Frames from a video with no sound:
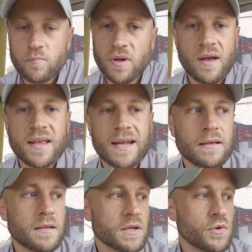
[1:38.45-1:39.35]
But like
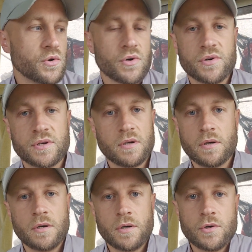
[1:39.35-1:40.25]
anything, you could
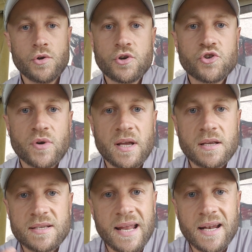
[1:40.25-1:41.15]

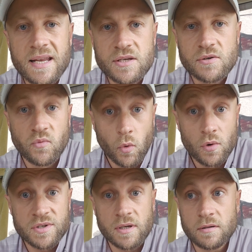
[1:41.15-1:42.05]
drink 10 litres of
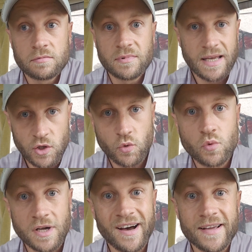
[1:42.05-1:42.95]
water and you'll
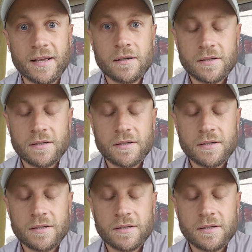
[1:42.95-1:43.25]
die.